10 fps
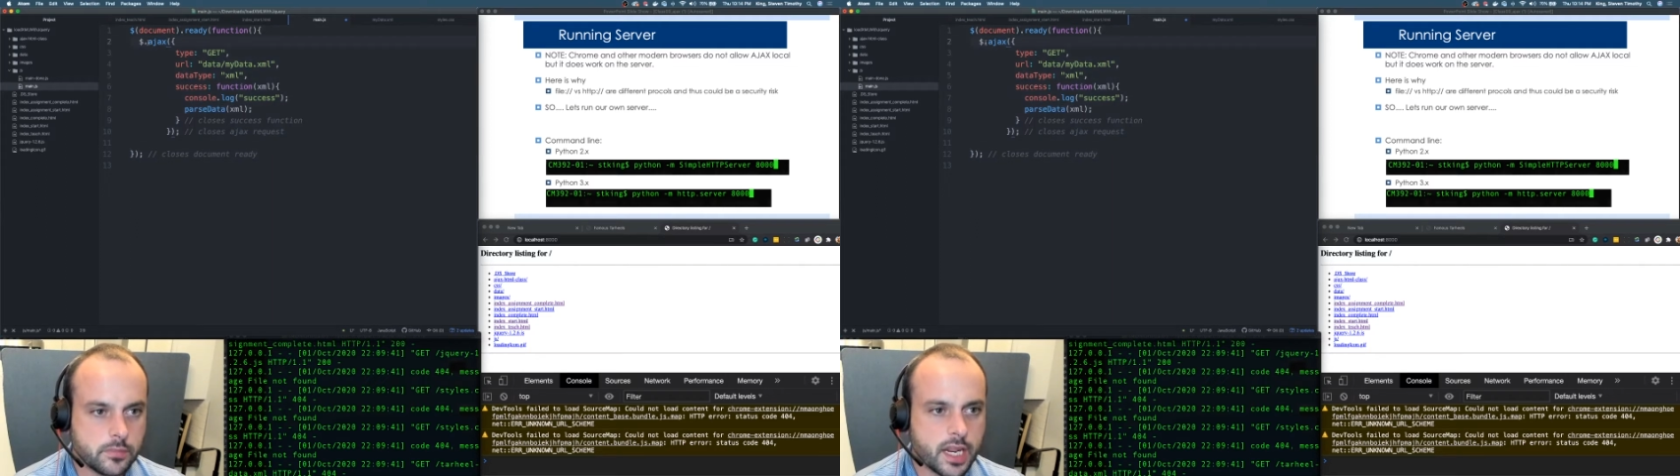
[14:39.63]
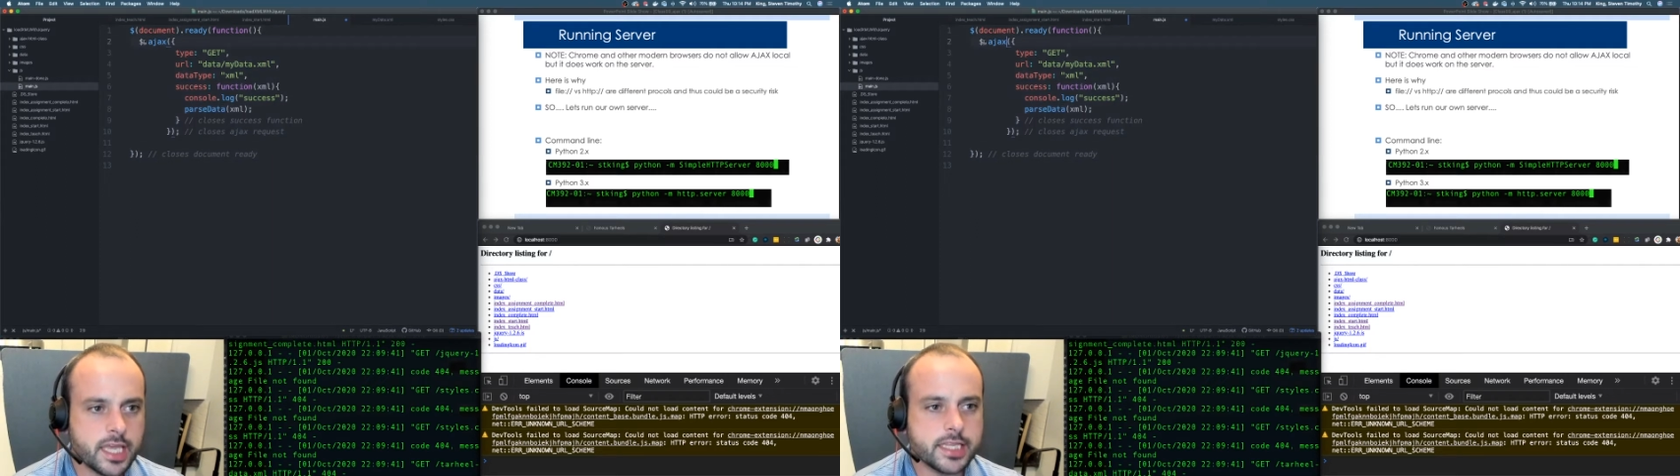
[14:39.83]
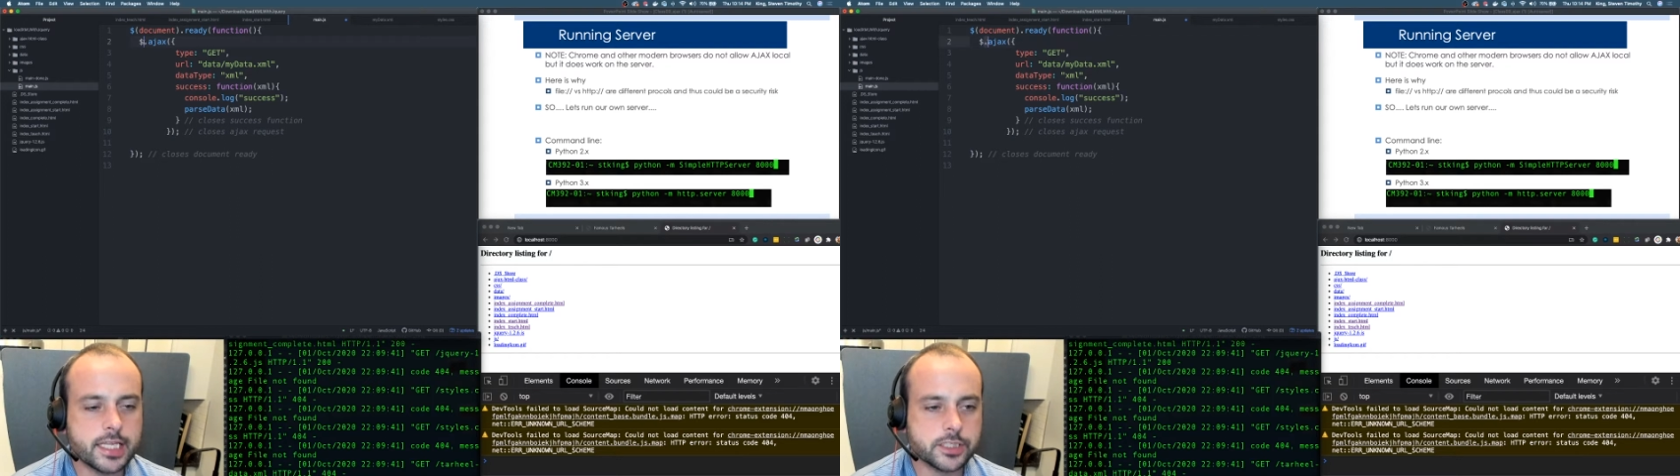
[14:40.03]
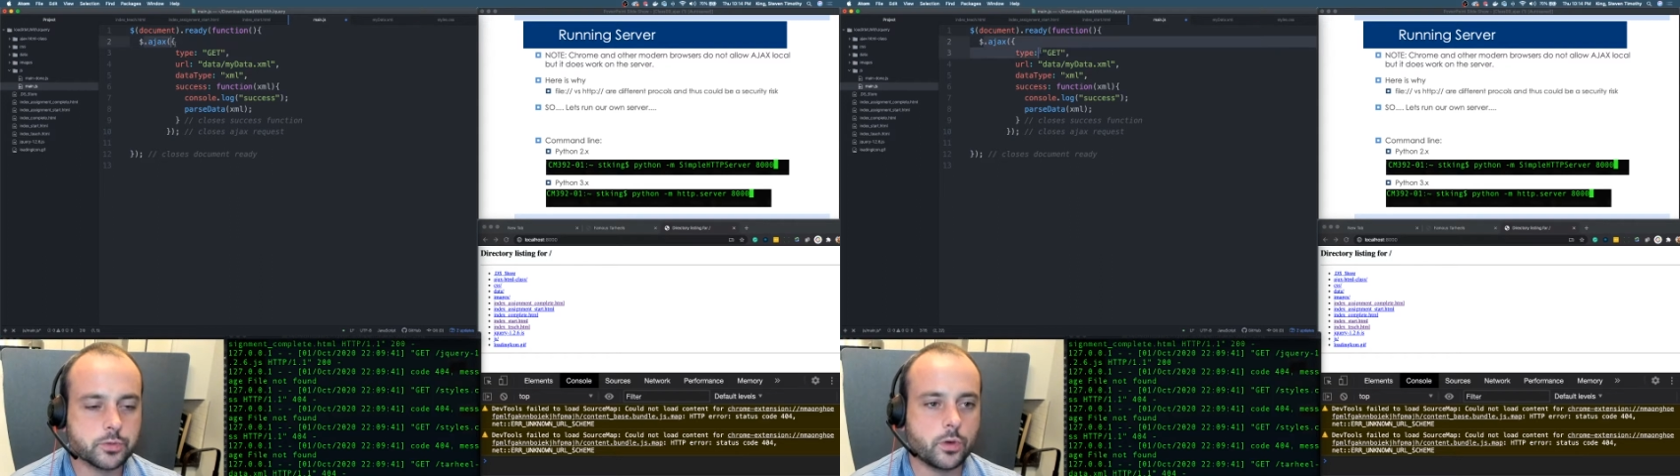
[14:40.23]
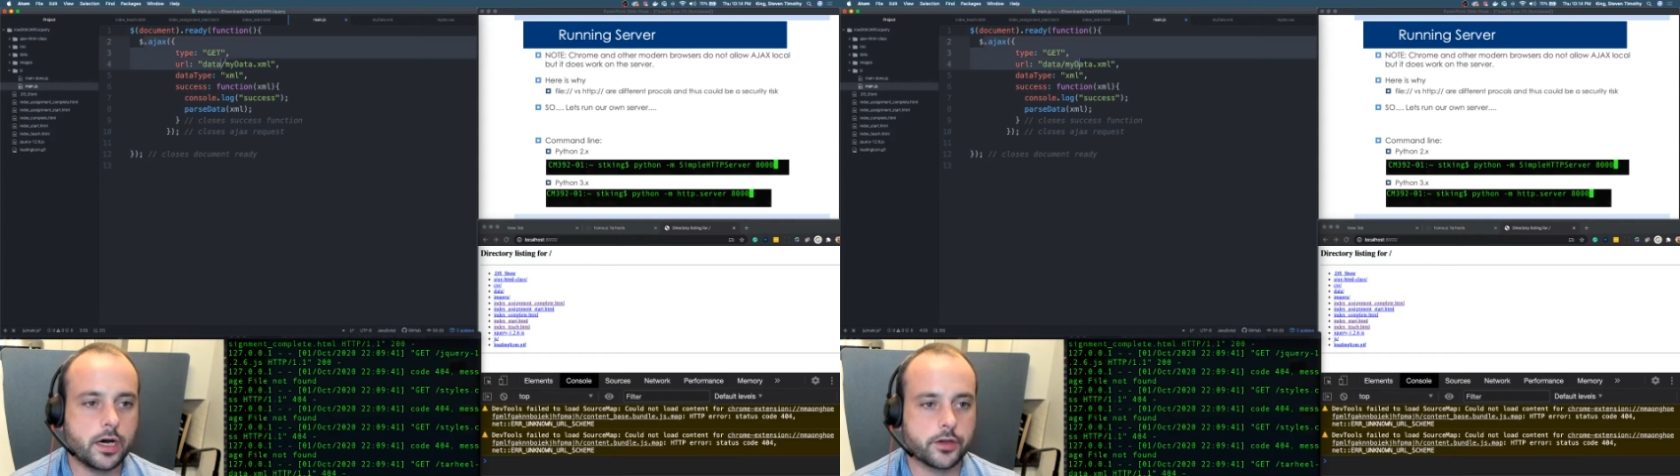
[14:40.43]
And now let's
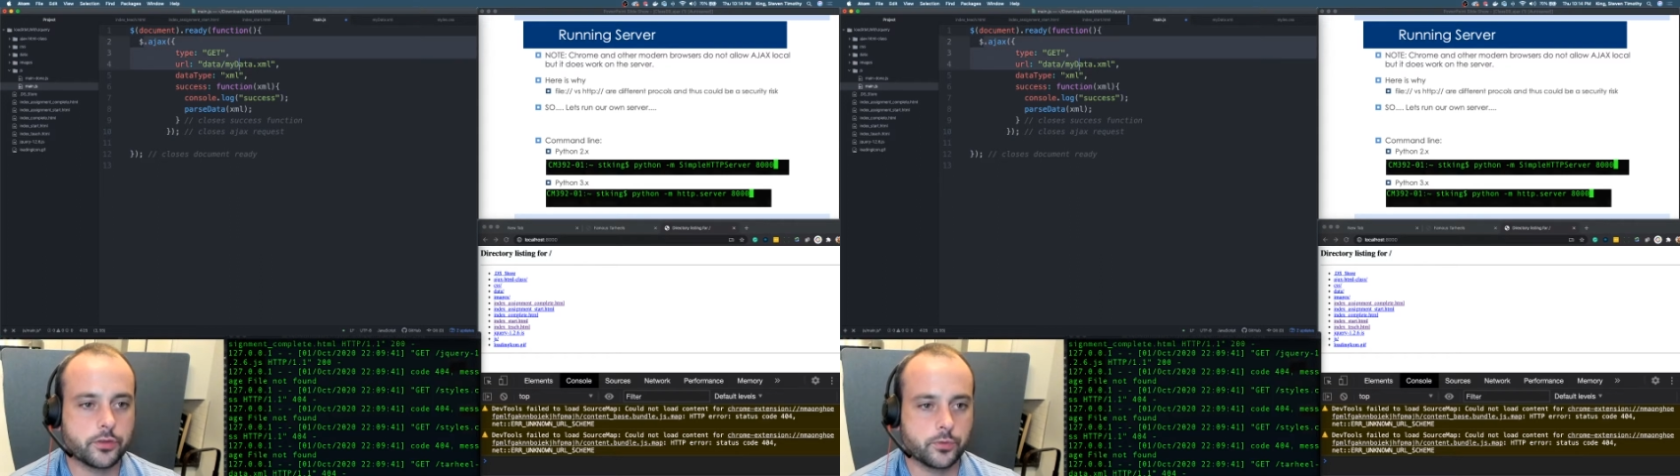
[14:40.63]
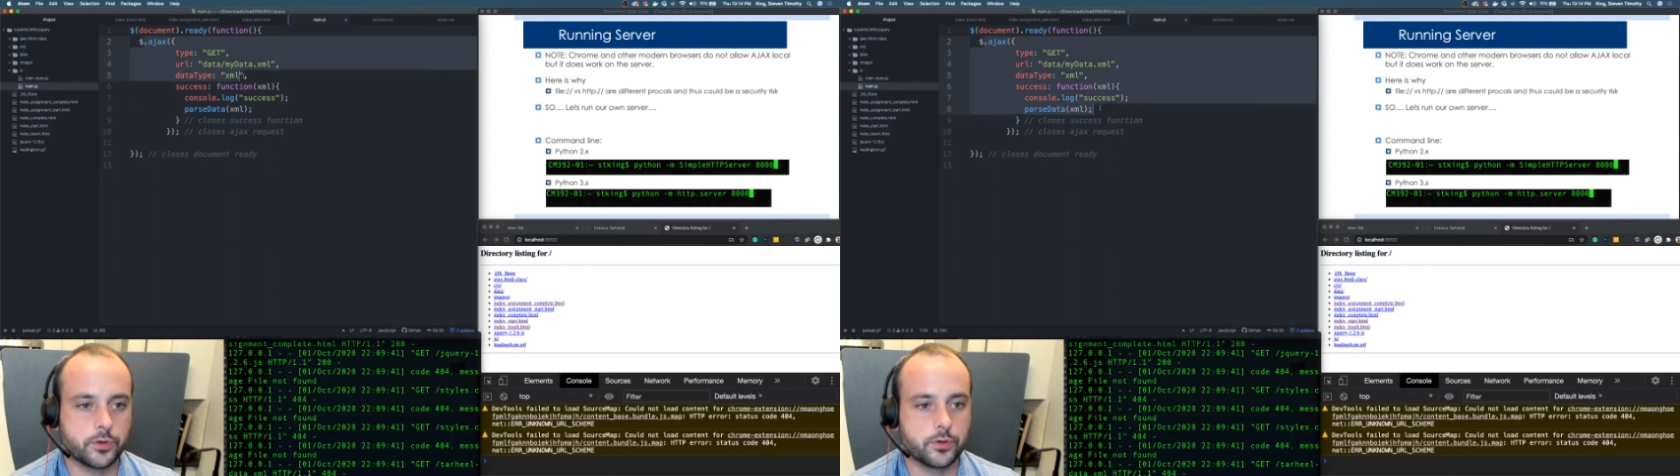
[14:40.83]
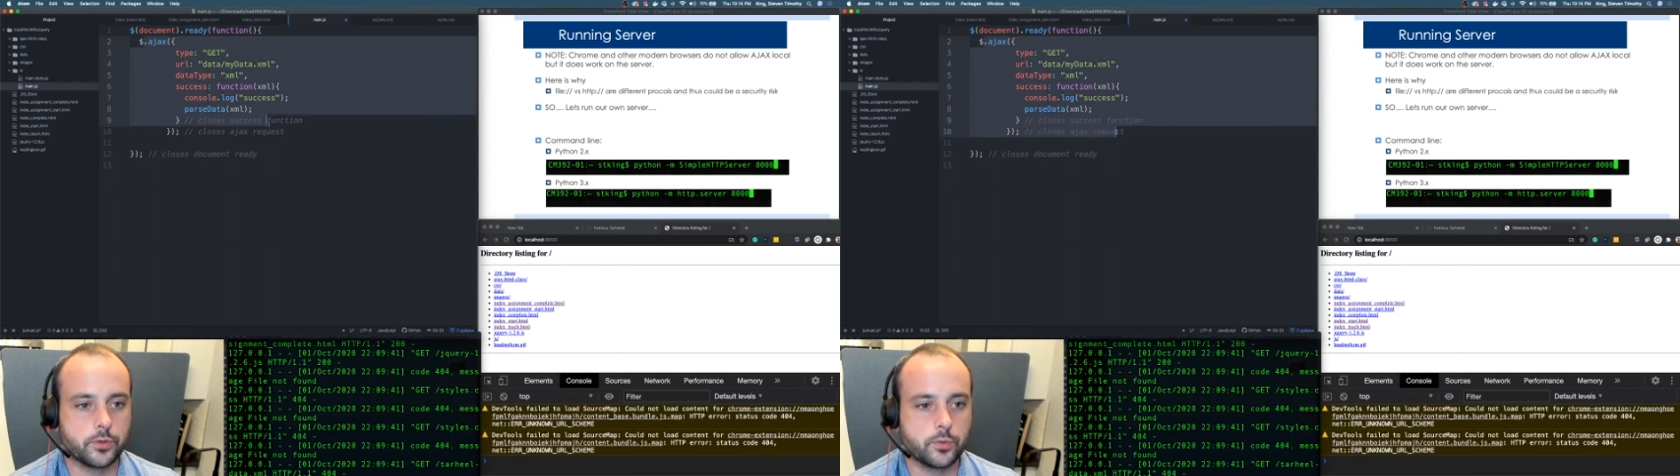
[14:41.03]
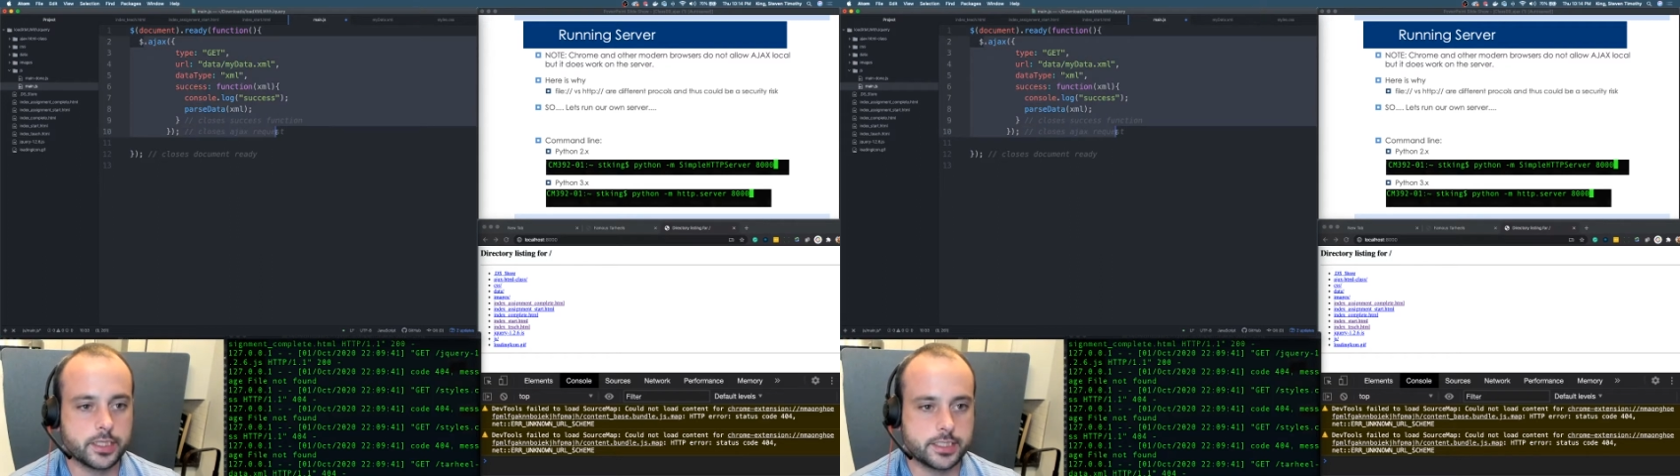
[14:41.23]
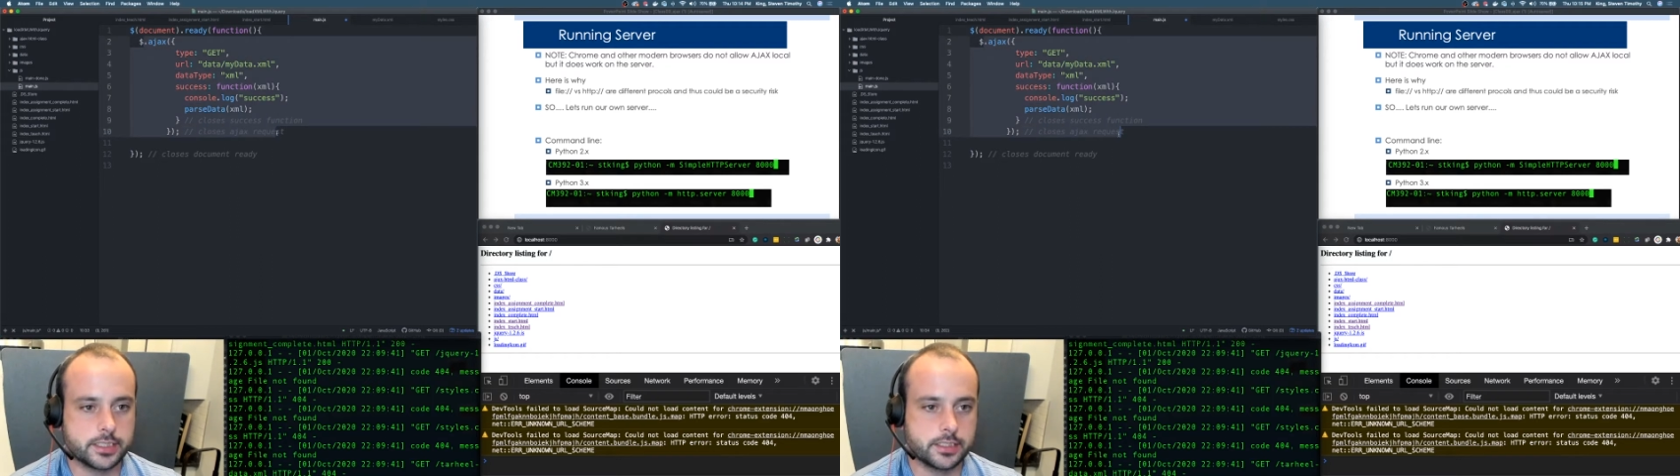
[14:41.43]
walk through
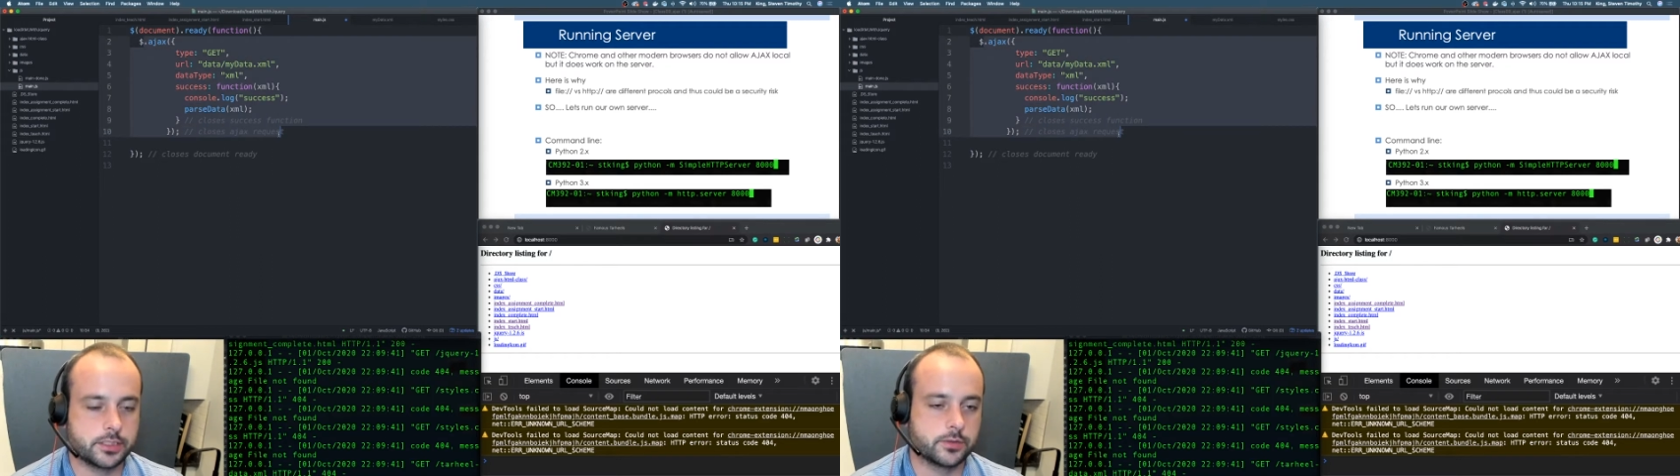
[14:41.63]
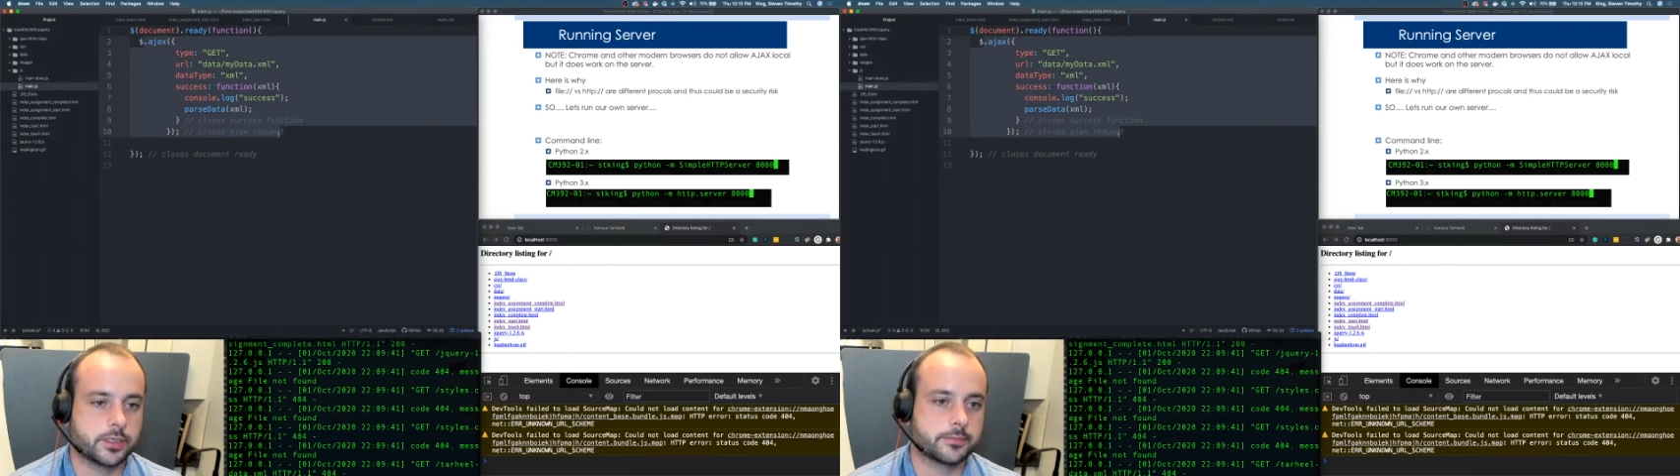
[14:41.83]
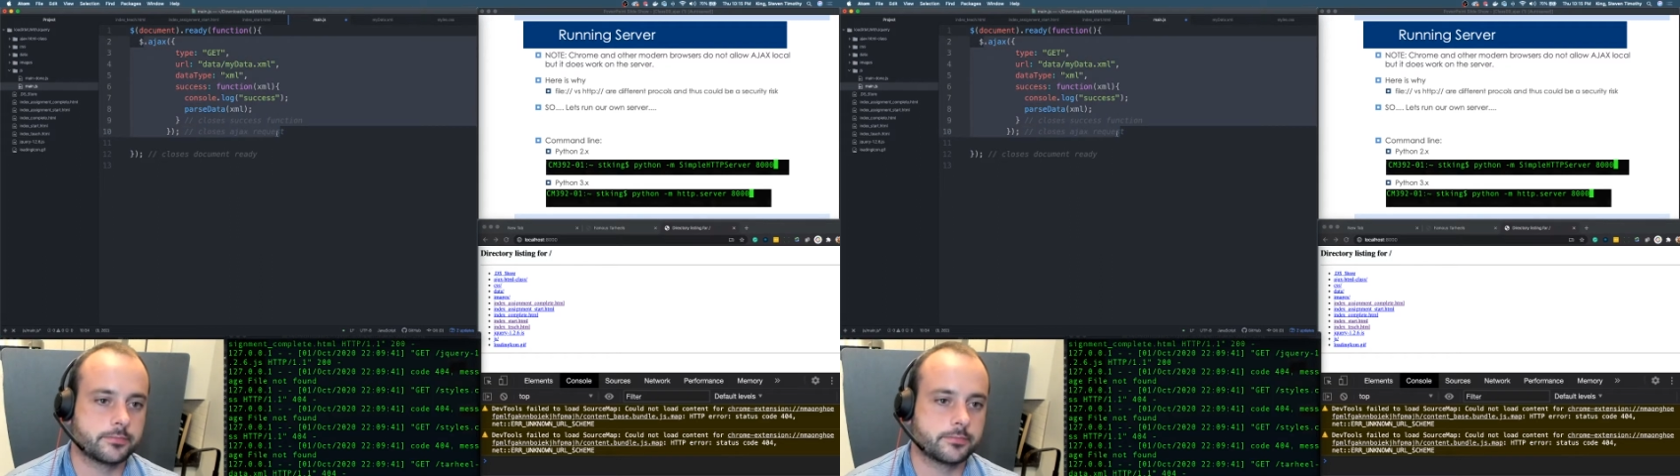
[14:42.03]
what this is doing.